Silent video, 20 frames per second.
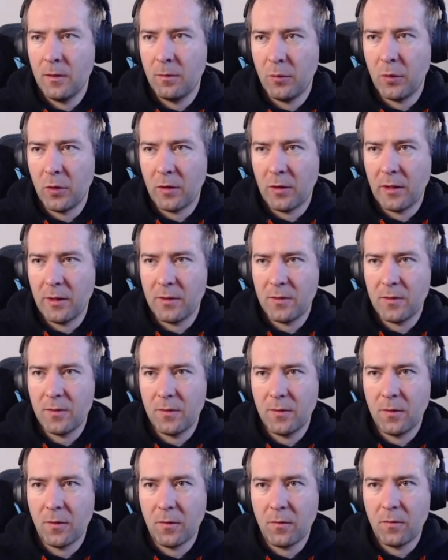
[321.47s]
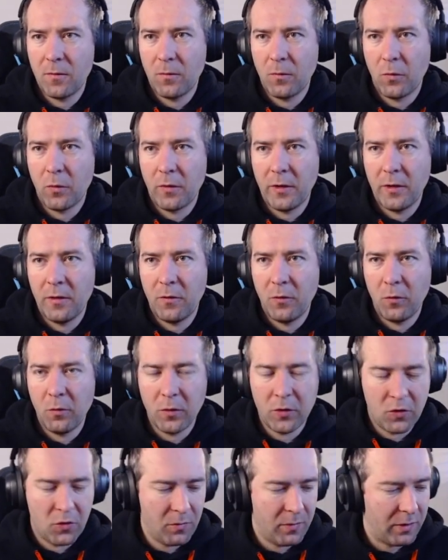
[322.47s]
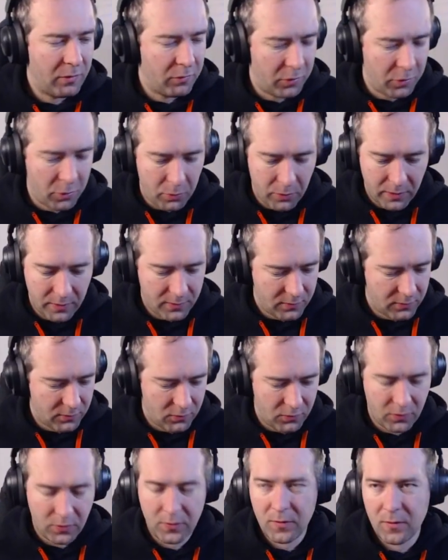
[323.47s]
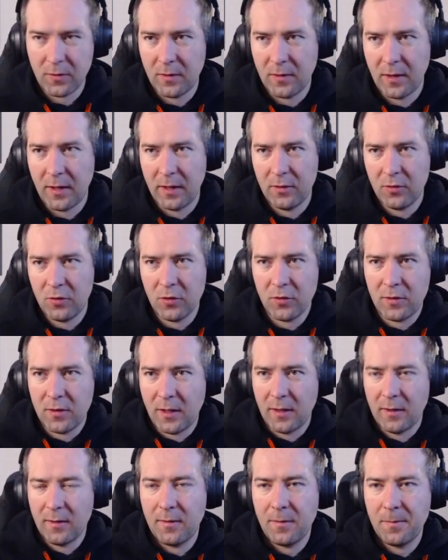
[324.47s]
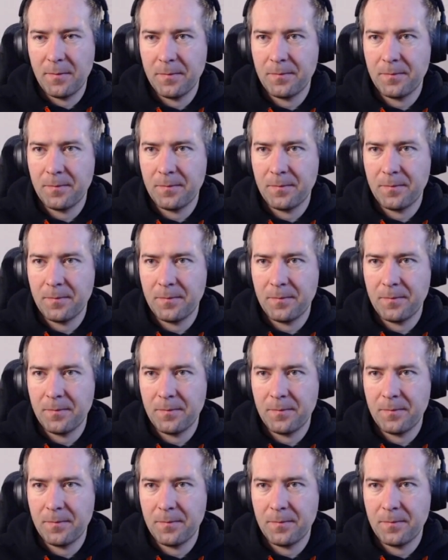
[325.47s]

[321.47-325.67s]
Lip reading: But let's not worry too much about units just yet.